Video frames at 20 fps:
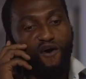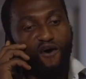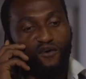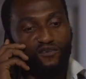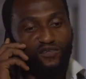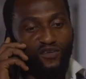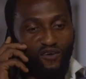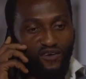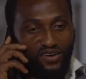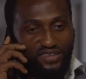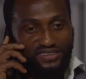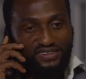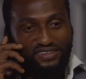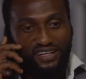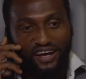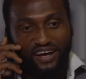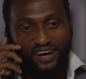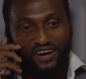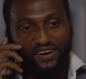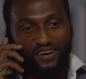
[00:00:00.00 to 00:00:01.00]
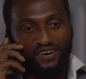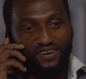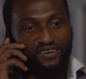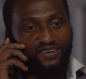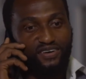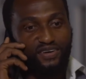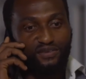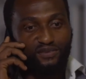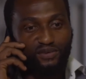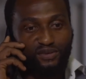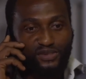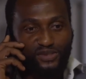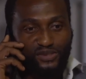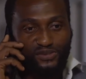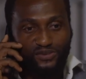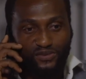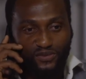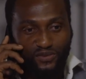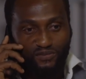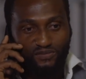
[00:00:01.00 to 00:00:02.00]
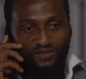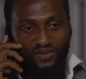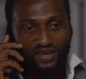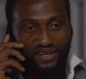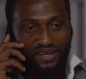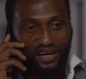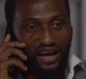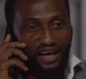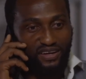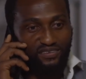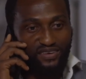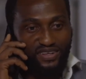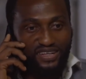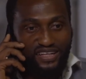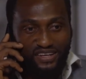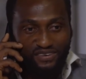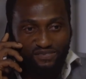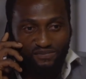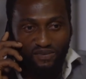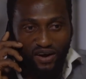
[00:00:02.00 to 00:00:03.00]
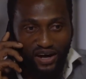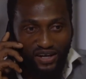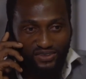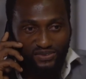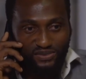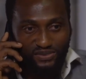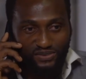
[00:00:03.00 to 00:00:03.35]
Of course now. Don't you know me? I don't give bad